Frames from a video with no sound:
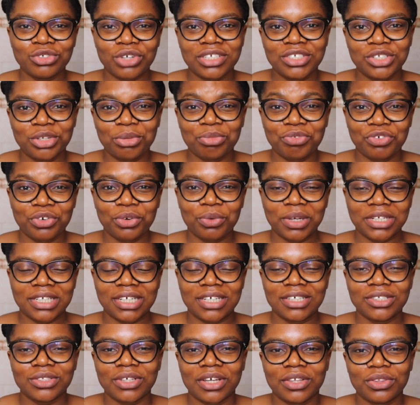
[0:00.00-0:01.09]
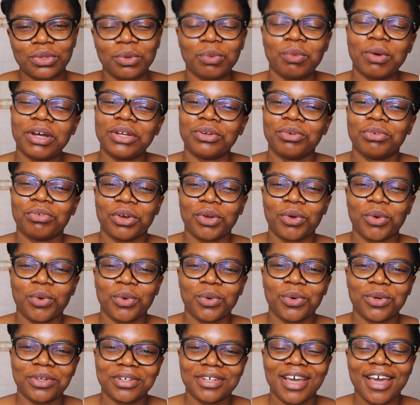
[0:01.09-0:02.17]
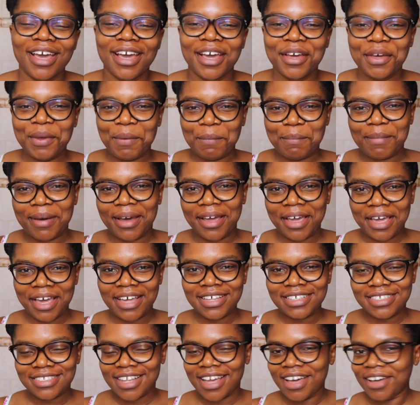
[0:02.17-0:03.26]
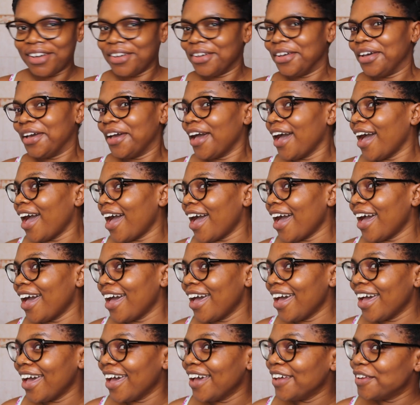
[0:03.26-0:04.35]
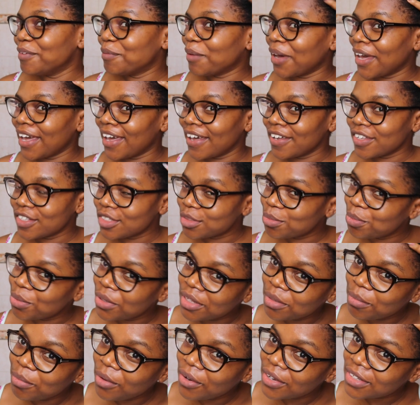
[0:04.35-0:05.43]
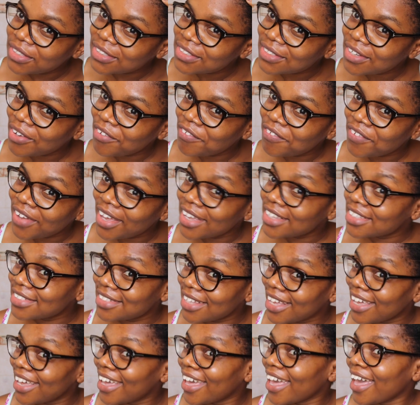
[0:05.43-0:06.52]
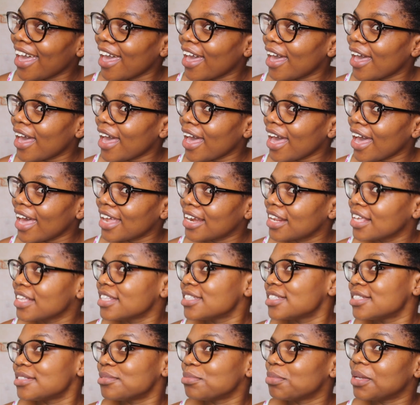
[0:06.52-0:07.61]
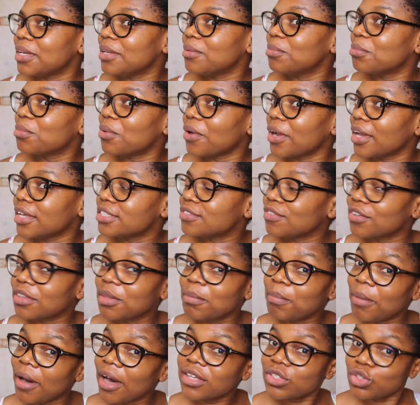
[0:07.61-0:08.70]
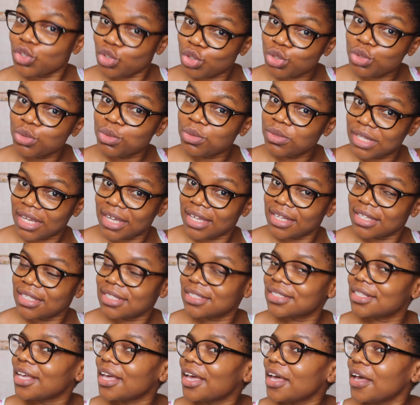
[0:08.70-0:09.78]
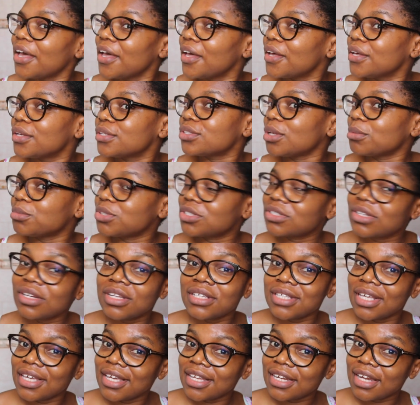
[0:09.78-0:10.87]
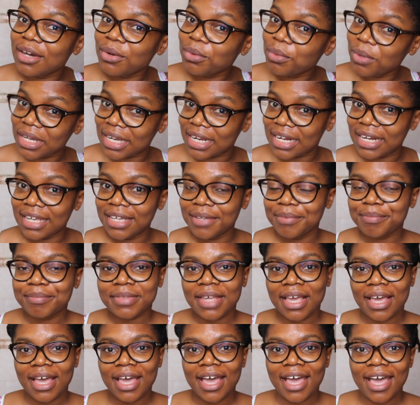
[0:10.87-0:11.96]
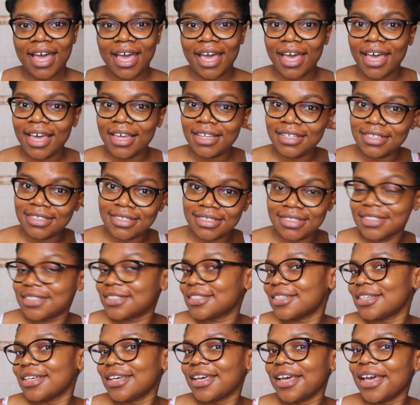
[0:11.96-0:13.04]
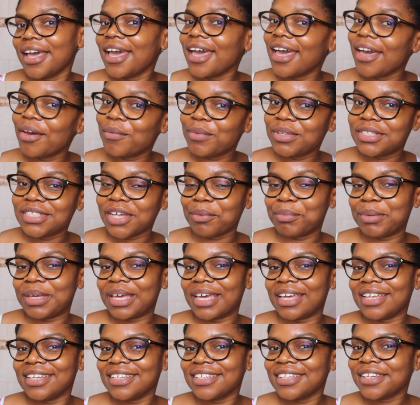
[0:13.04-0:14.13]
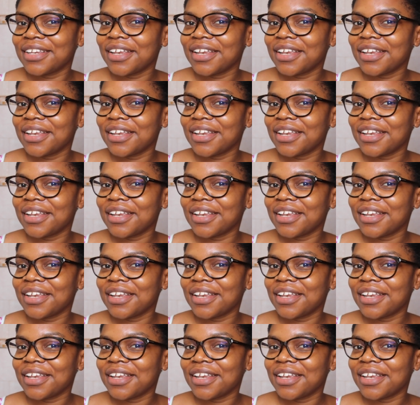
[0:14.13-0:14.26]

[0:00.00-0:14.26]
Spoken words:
dressing up for a wedding, so I thought why not record my hairstyle. And my hair is pretty much first day hair and it's been in braids for the past 2 days. So I'm just gonna take it out quickly and we shall begin.